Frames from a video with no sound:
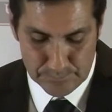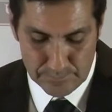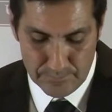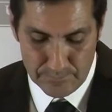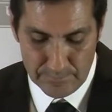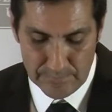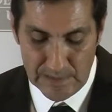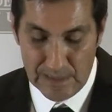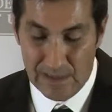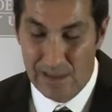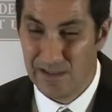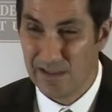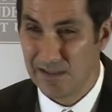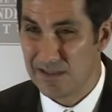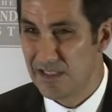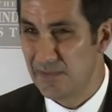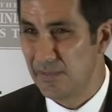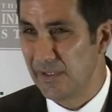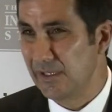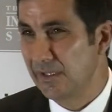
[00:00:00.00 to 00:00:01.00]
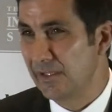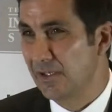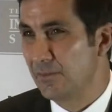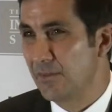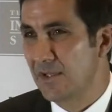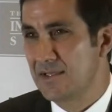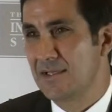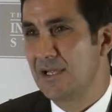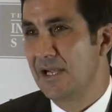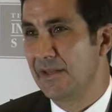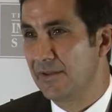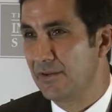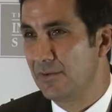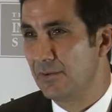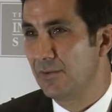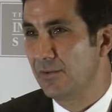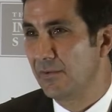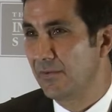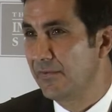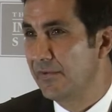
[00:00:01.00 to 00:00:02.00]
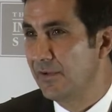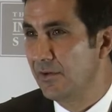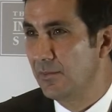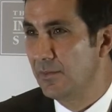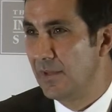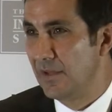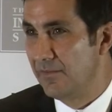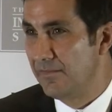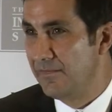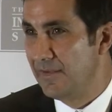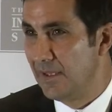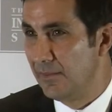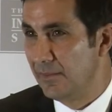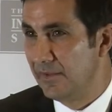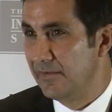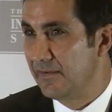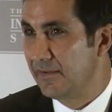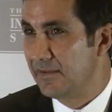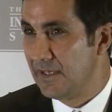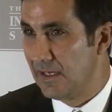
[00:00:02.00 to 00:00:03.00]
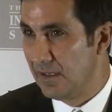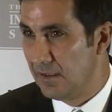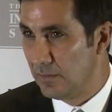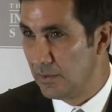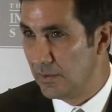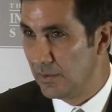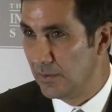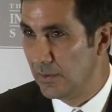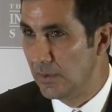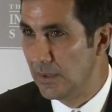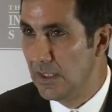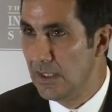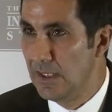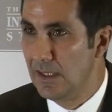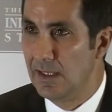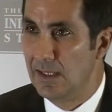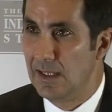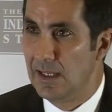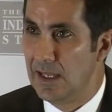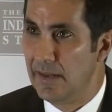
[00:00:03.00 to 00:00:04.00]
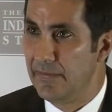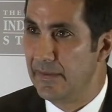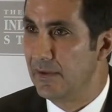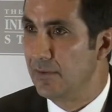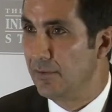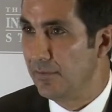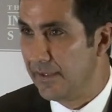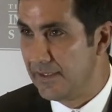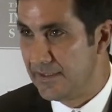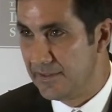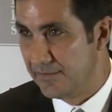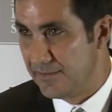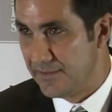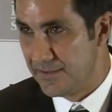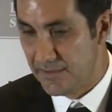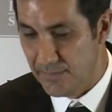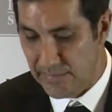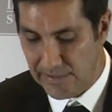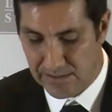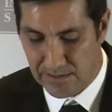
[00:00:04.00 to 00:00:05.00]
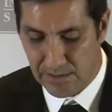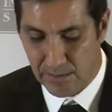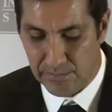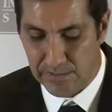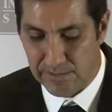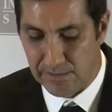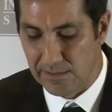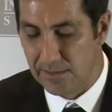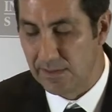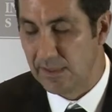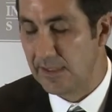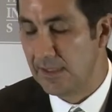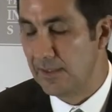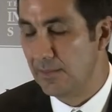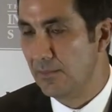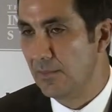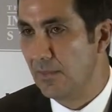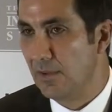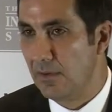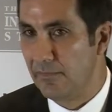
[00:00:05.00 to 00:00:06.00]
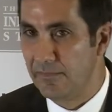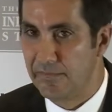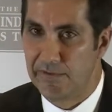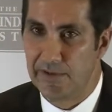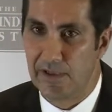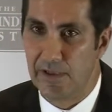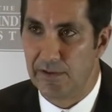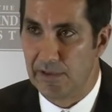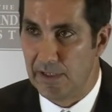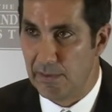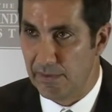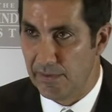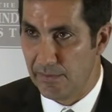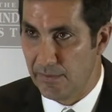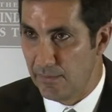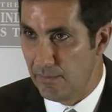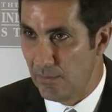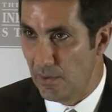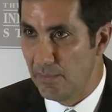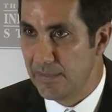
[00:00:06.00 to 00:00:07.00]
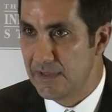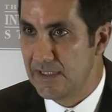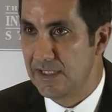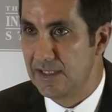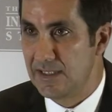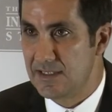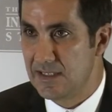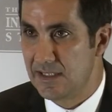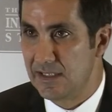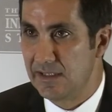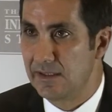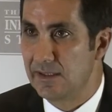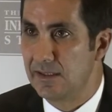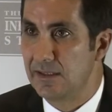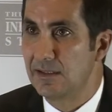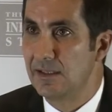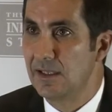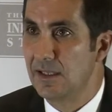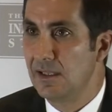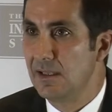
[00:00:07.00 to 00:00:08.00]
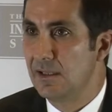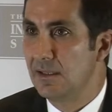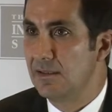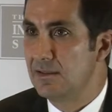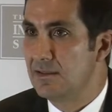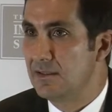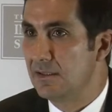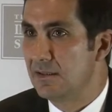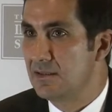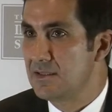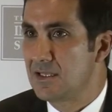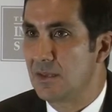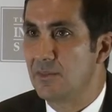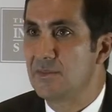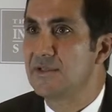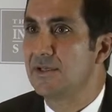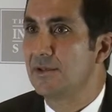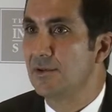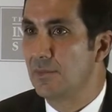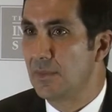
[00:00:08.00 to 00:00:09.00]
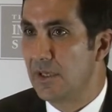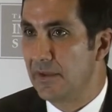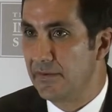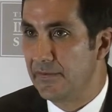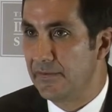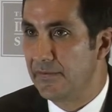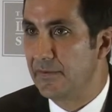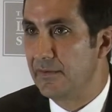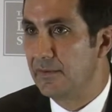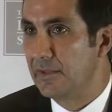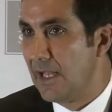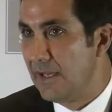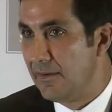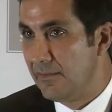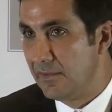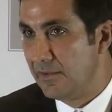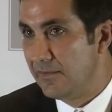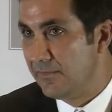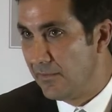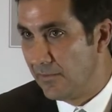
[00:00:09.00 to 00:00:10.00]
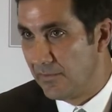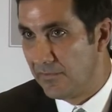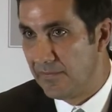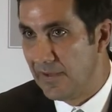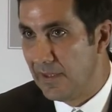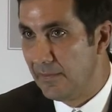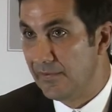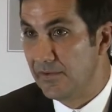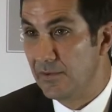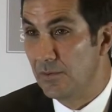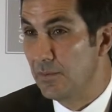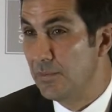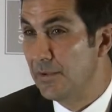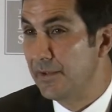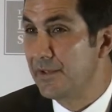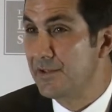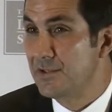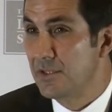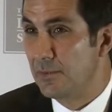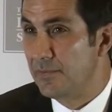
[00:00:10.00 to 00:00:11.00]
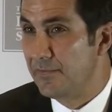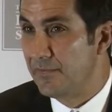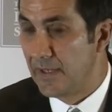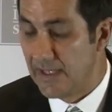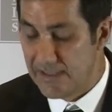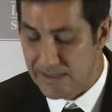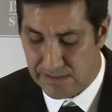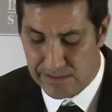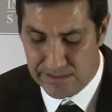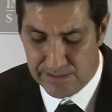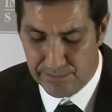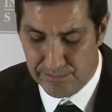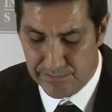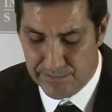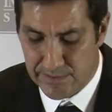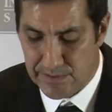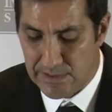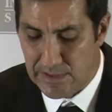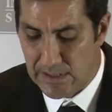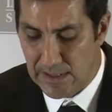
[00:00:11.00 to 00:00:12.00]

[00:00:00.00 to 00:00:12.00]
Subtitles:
Now, just to be clear, I'm not saying that all single mother families are terrible and that all their children should be adopted. Obviously, I agree with what Bettina said, that some single mothers and divorced families do a brilliant job of raising children.